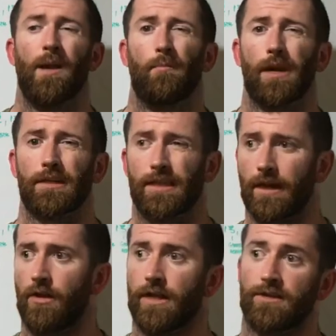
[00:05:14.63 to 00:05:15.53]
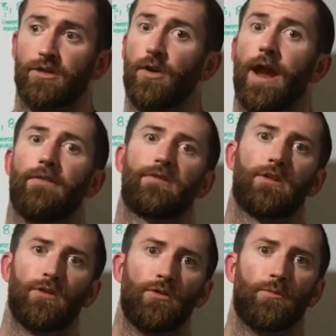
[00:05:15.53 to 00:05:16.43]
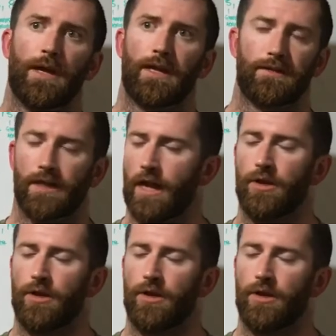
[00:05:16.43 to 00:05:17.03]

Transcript: Biggest thing on this, you have 2 minutes.